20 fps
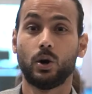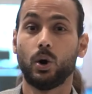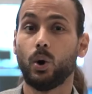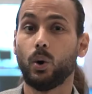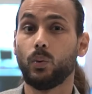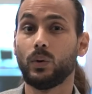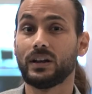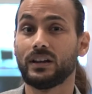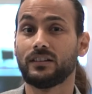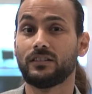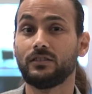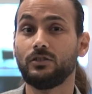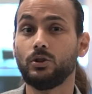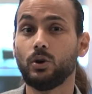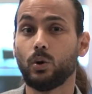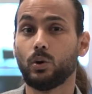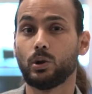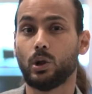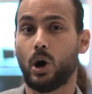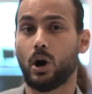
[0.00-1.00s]
COVID is
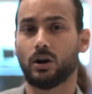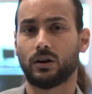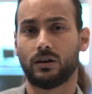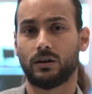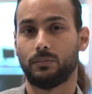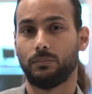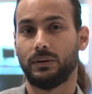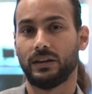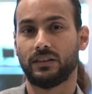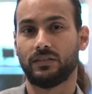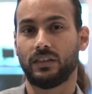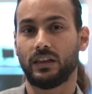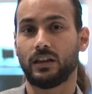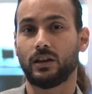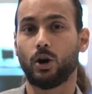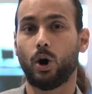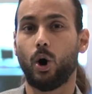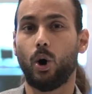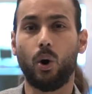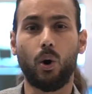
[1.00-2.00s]
no longer a big
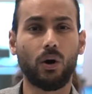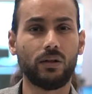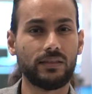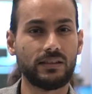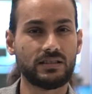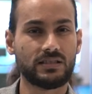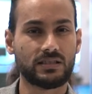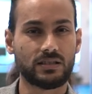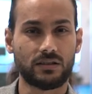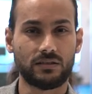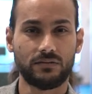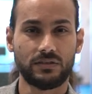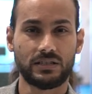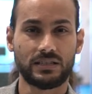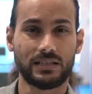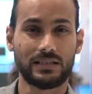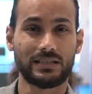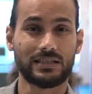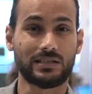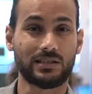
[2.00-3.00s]
thing. All the
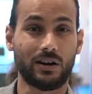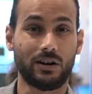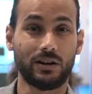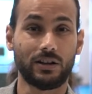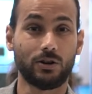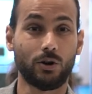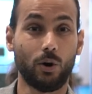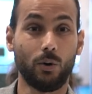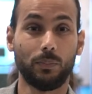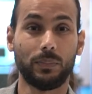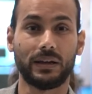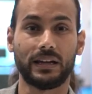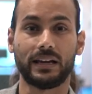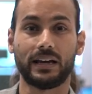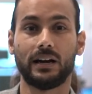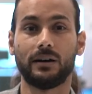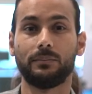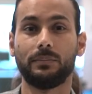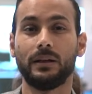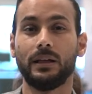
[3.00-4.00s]
services started opening
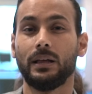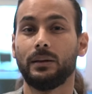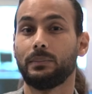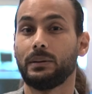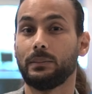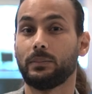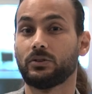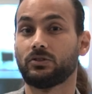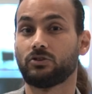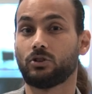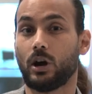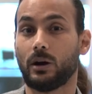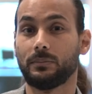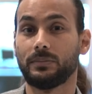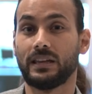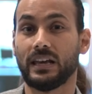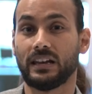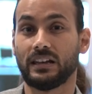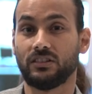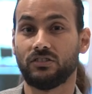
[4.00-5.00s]
up. People
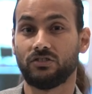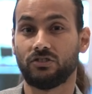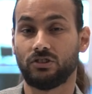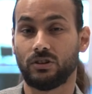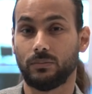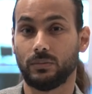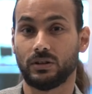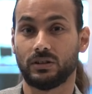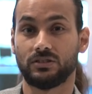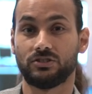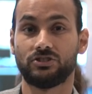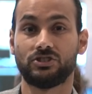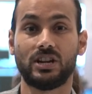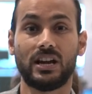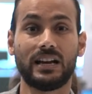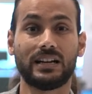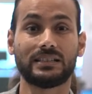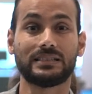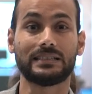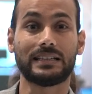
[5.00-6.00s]
stopped getting stimulus
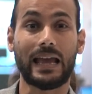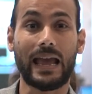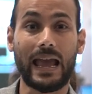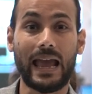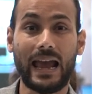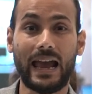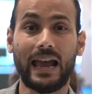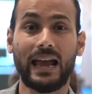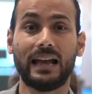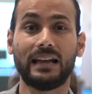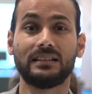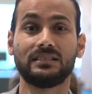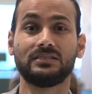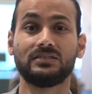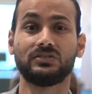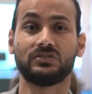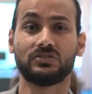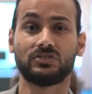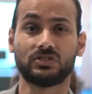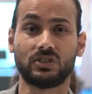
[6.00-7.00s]
checks and
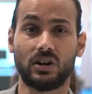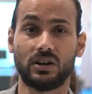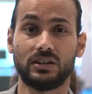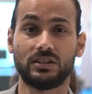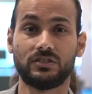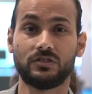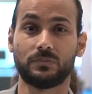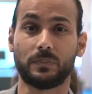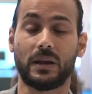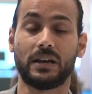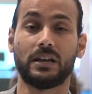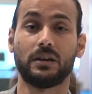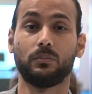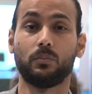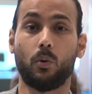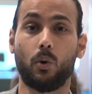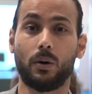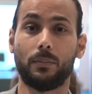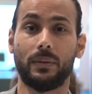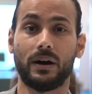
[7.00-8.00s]
started spending
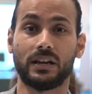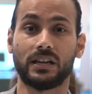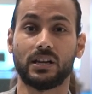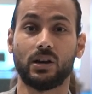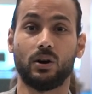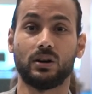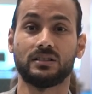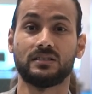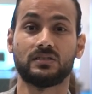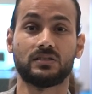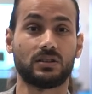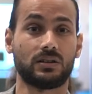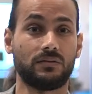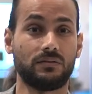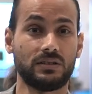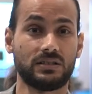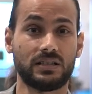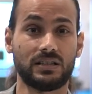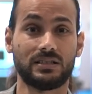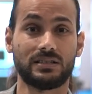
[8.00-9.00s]
more money on
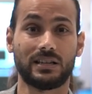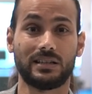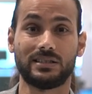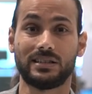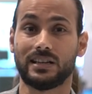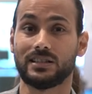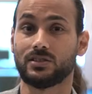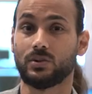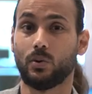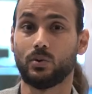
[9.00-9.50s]
services such as